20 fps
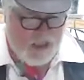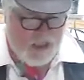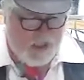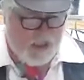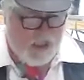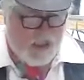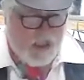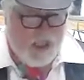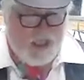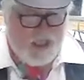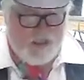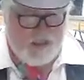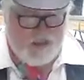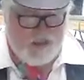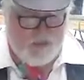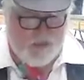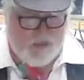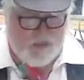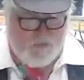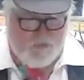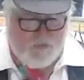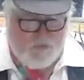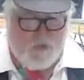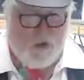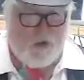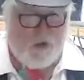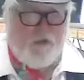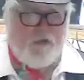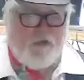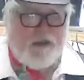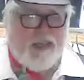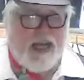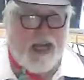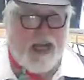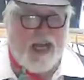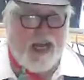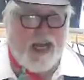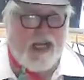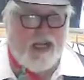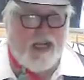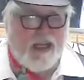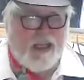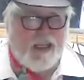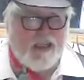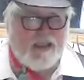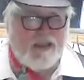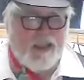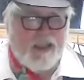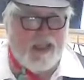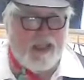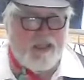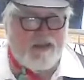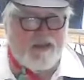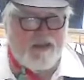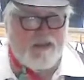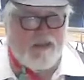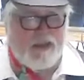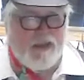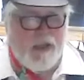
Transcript: the next form of attack is against